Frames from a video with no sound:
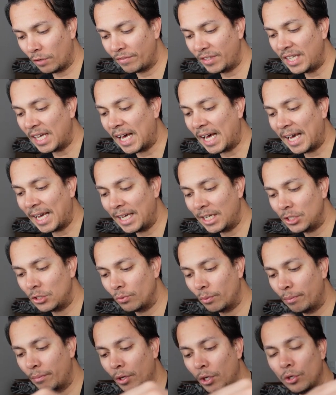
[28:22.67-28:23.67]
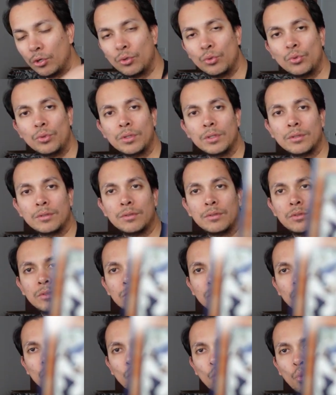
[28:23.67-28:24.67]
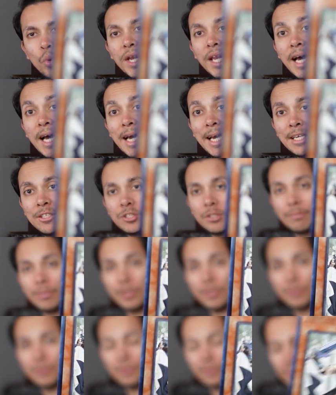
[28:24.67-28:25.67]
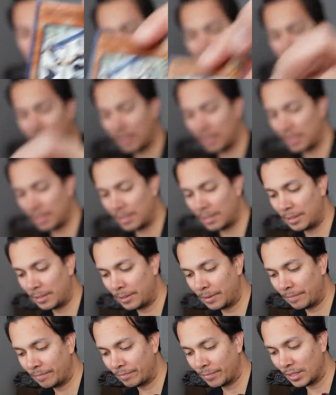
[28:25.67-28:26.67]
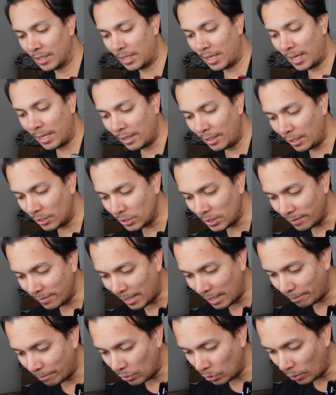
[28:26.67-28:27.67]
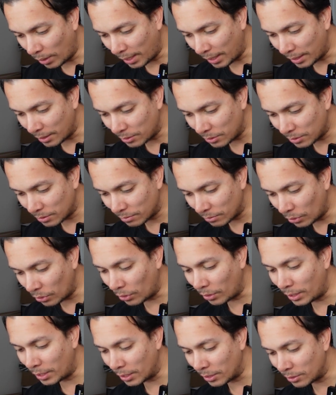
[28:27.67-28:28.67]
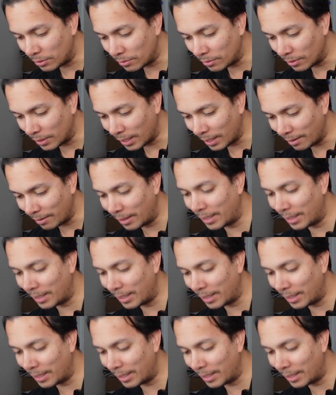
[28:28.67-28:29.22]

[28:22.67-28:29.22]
of the Eyes Blue. With Eyes Blue. And he doesn't even have blue eyes. Oh, no, he does. Okay.